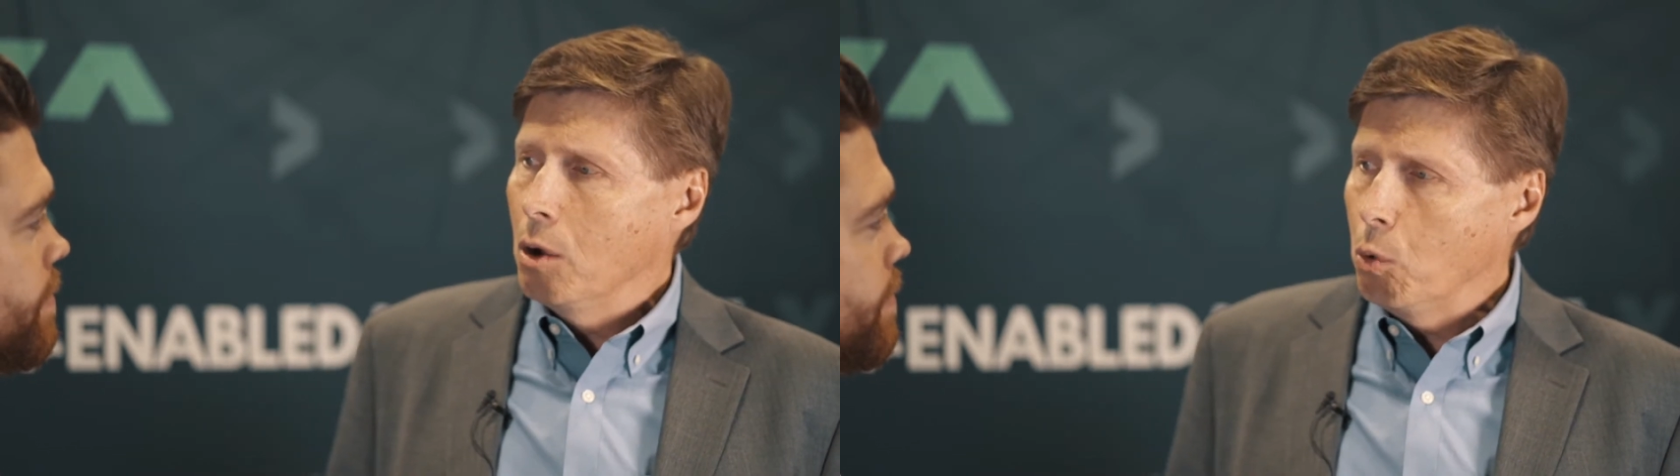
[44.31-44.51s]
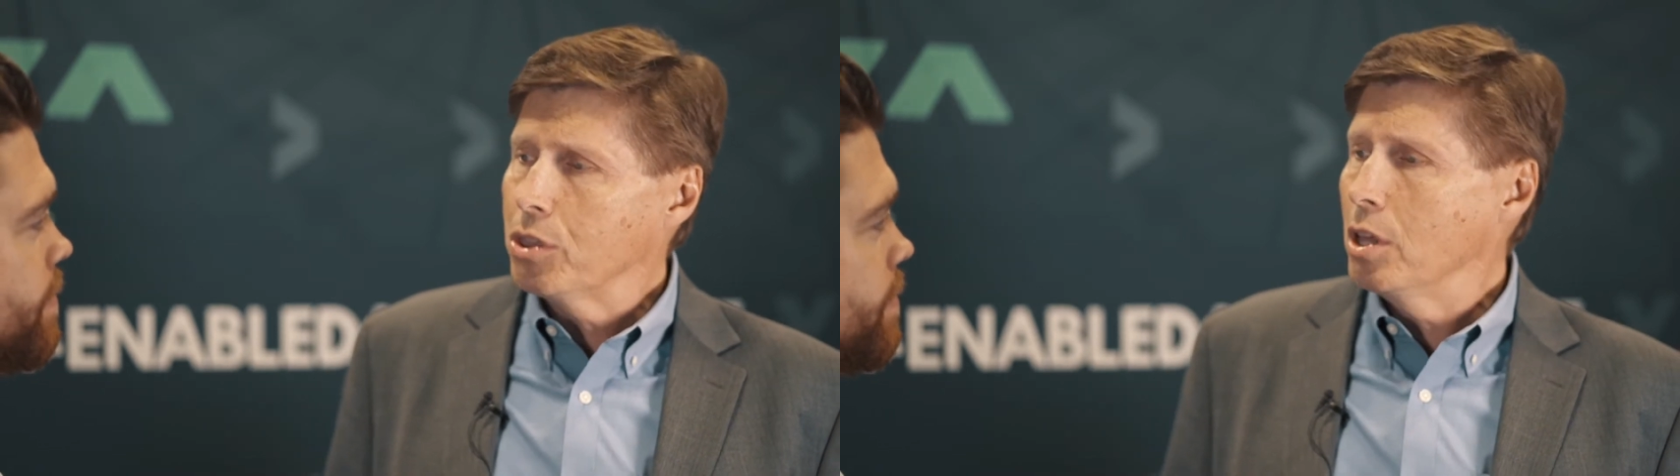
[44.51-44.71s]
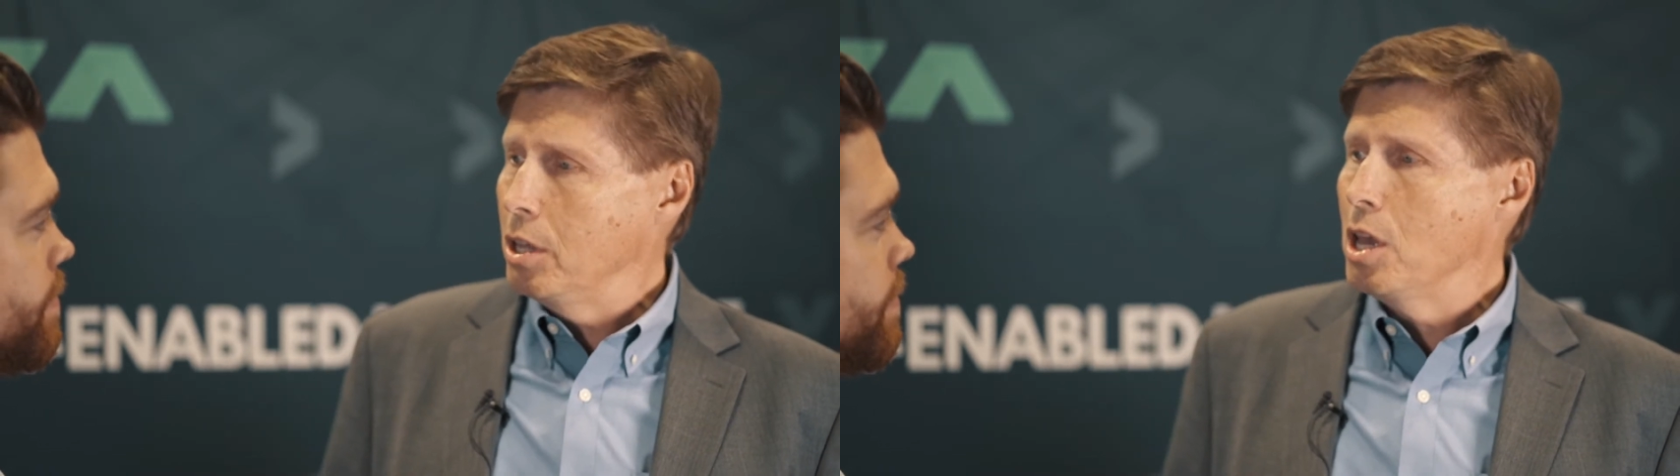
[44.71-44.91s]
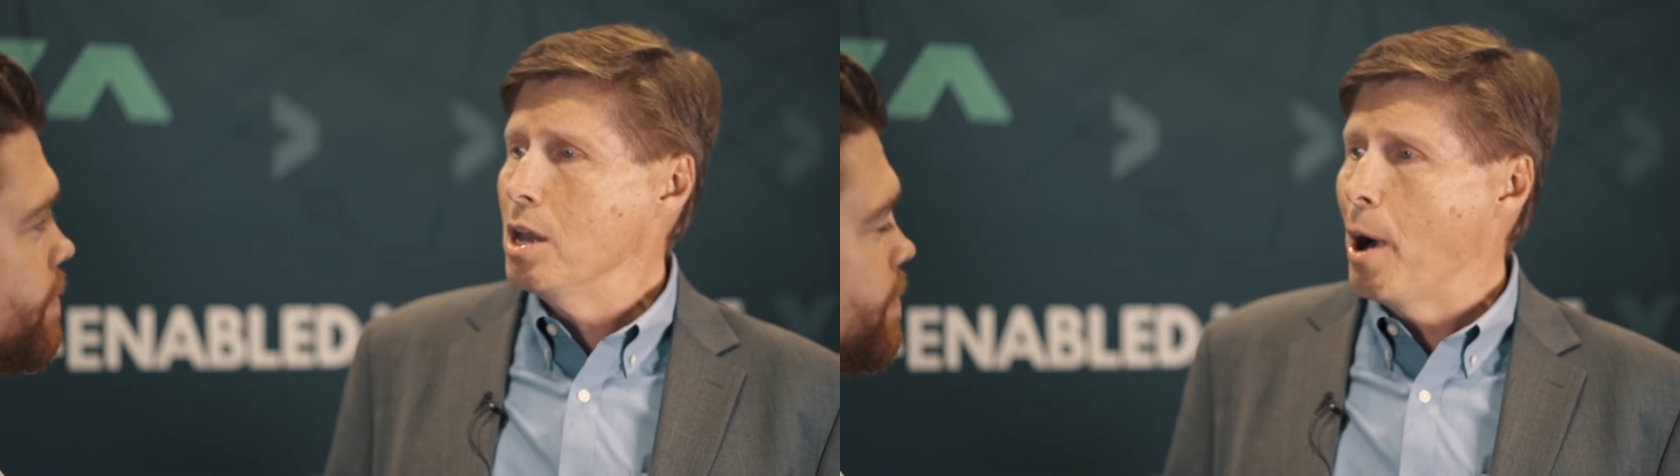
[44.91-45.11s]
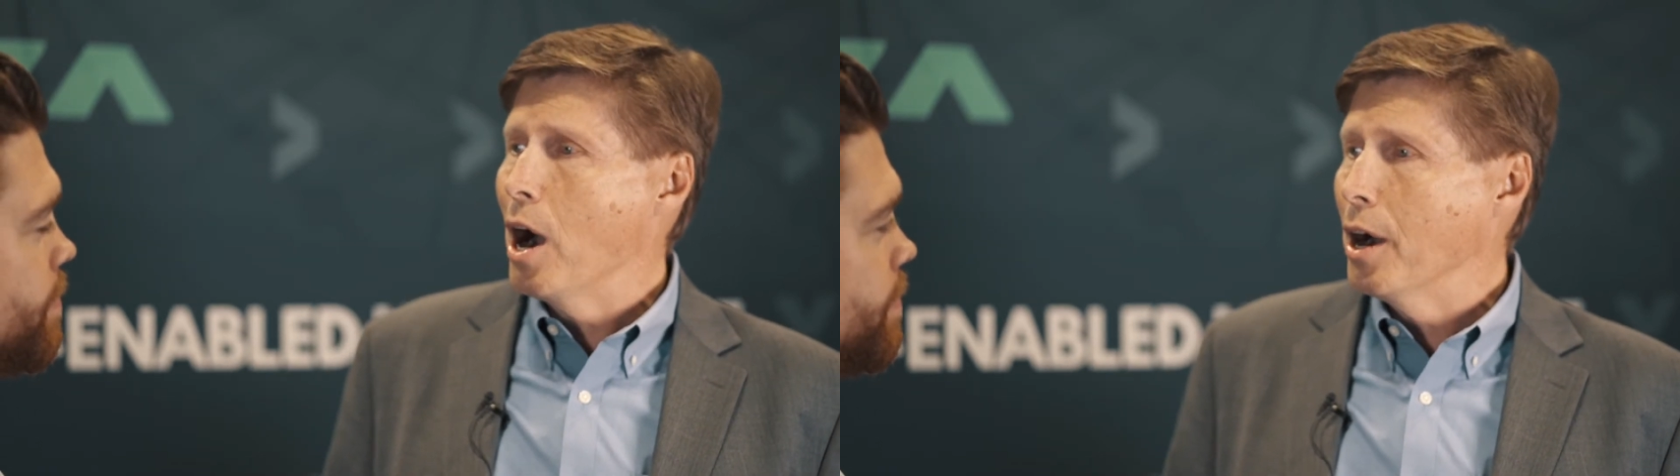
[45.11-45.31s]
within the
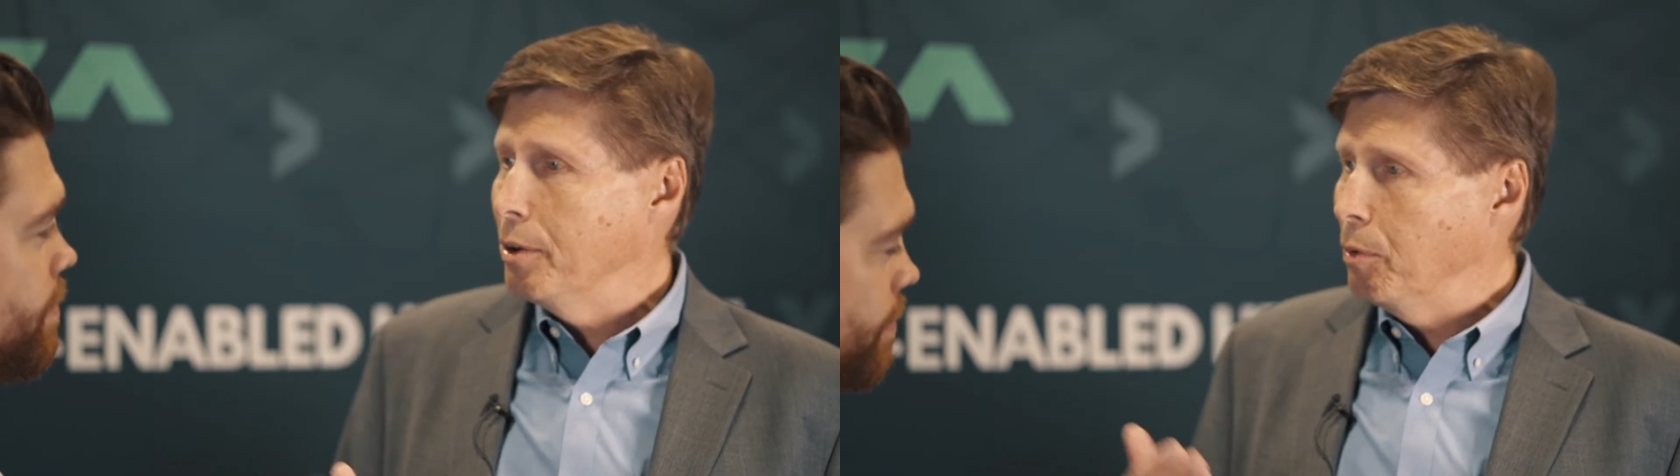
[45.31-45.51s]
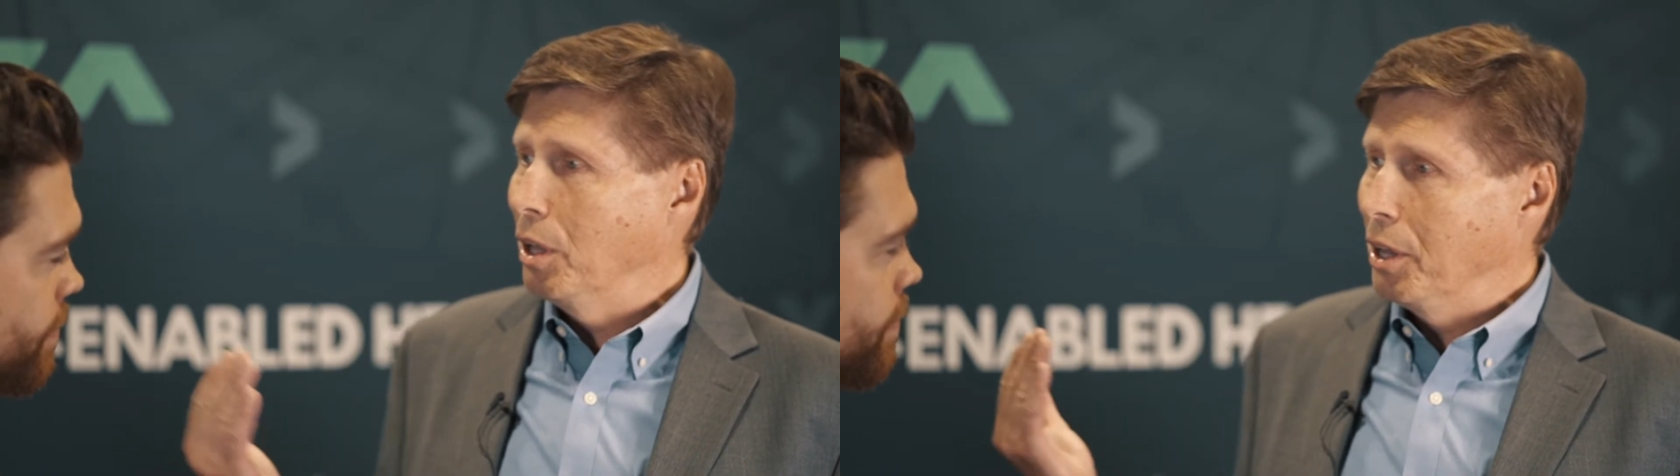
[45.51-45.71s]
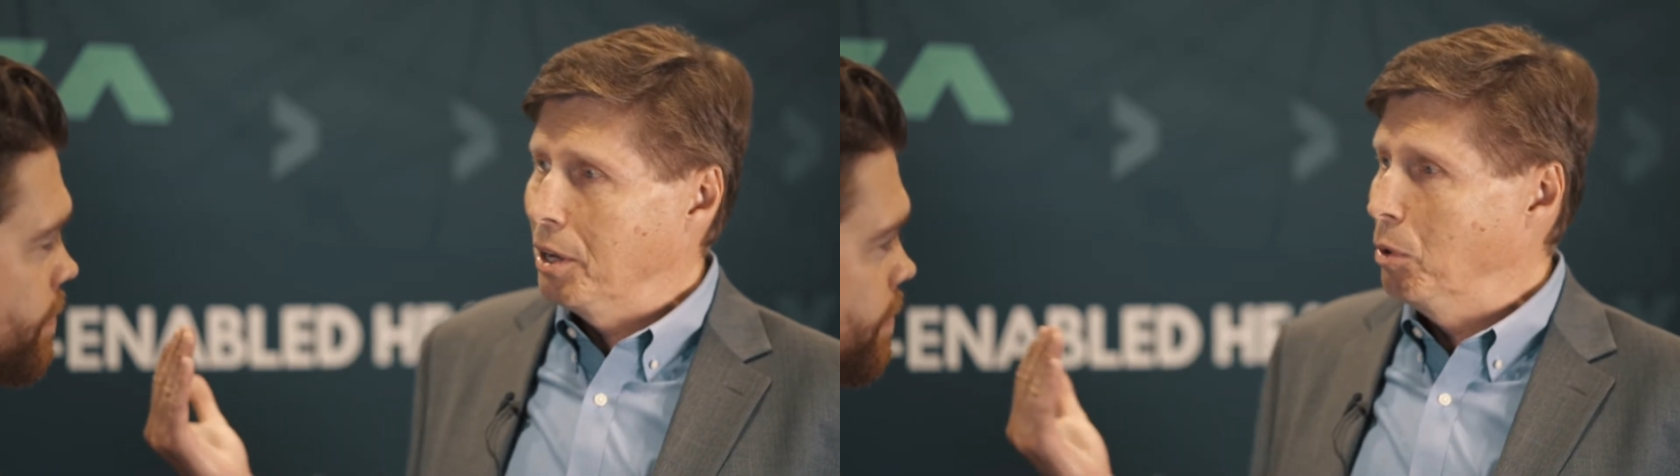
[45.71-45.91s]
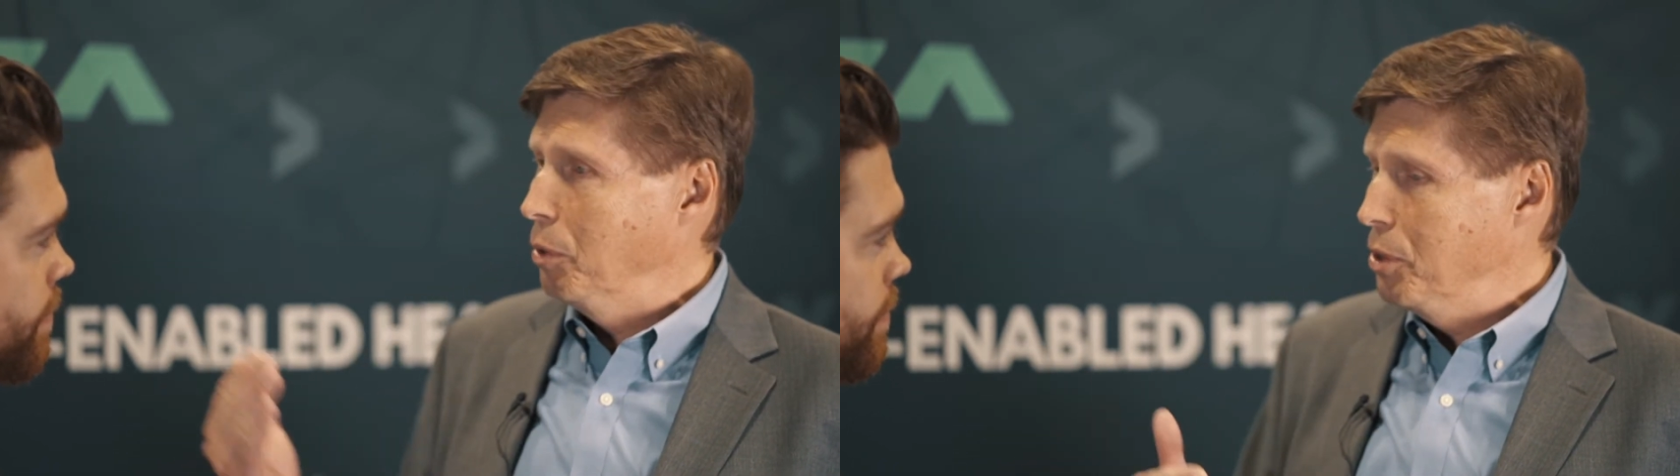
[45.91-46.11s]
EMR, and we'll